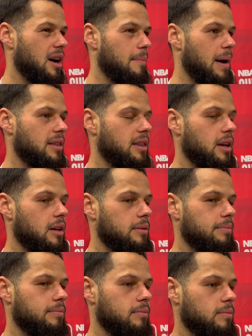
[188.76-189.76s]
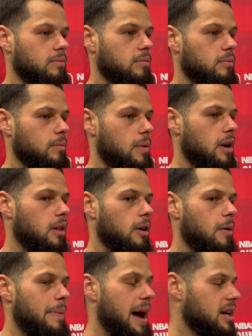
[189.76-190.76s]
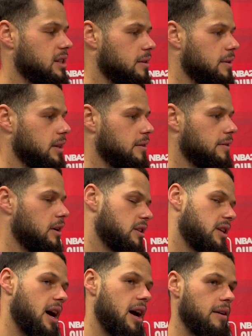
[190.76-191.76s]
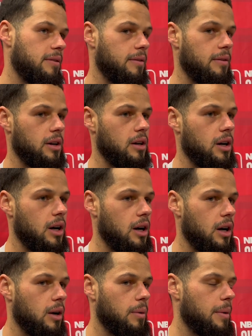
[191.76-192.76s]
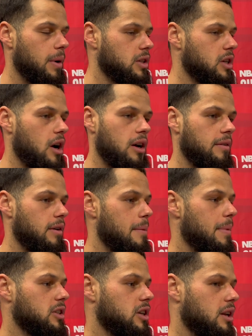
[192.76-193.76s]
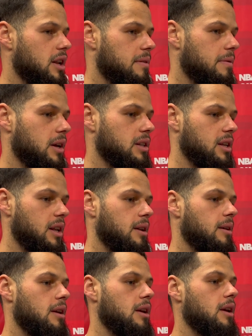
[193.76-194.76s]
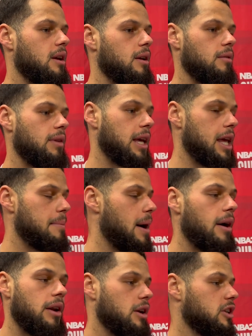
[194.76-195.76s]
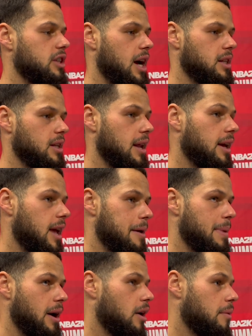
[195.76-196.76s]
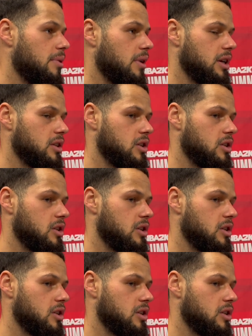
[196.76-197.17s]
I think we're a little passive in the first half. We weren't talking very much on defense, and they came out hitting their shots and they came out on point.